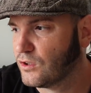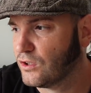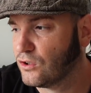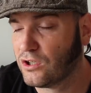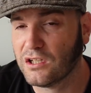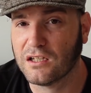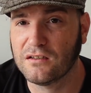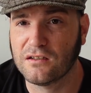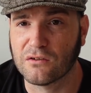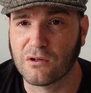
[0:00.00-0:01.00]
Look at
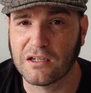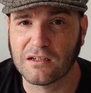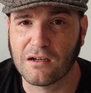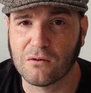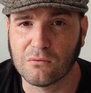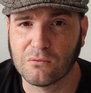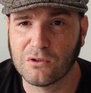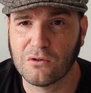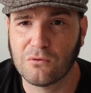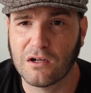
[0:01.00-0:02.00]
India right now. We
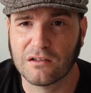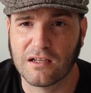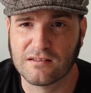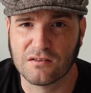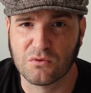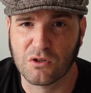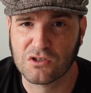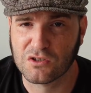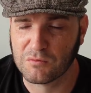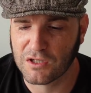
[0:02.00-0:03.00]
don't want that
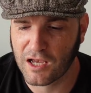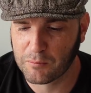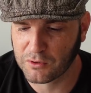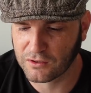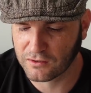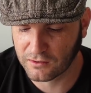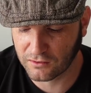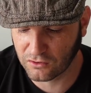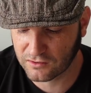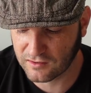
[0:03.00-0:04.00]
situation to be happening.
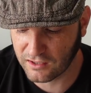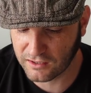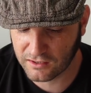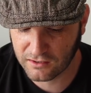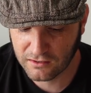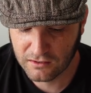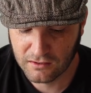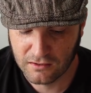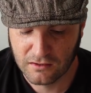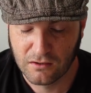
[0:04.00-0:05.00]
It looks like
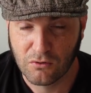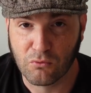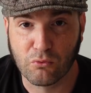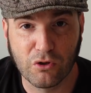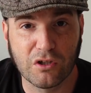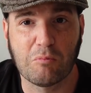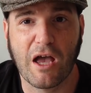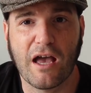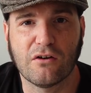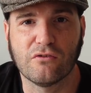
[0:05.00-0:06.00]
really
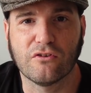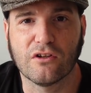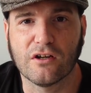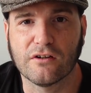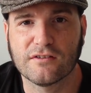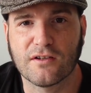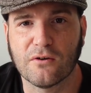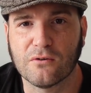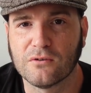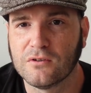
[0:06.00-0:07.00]
bad over there.
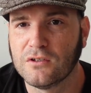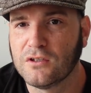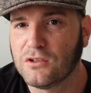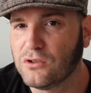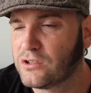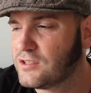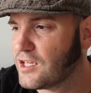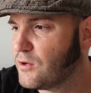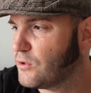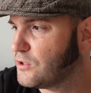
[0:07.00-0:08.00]
So you can
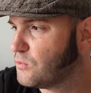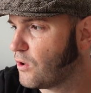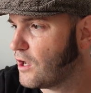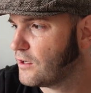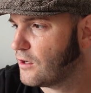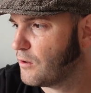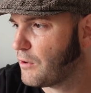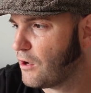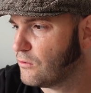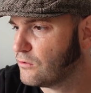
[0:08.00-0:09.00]
say what you want
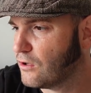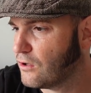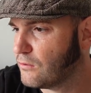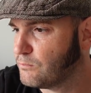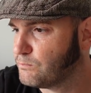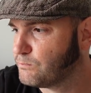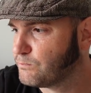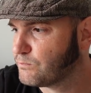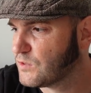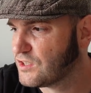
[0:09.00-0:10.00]
about
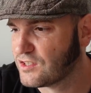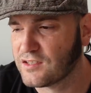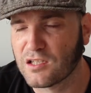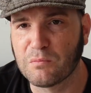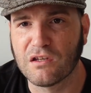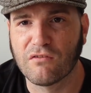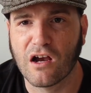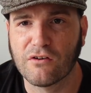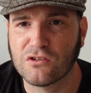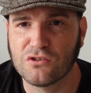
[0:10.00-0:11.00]
the CCP
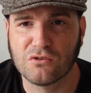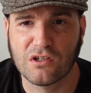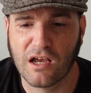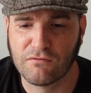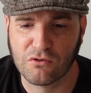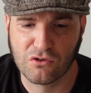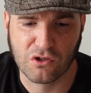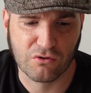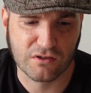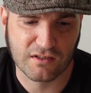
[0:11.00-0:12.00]
virus. You can have your
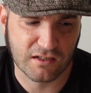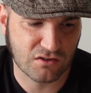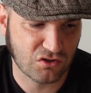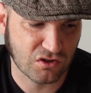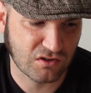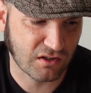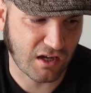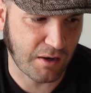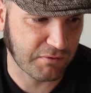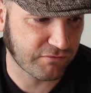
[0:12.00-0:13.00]
theories that it's just the
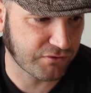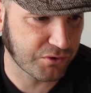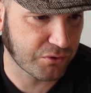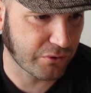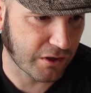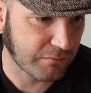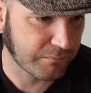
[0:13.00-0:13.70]
common flu.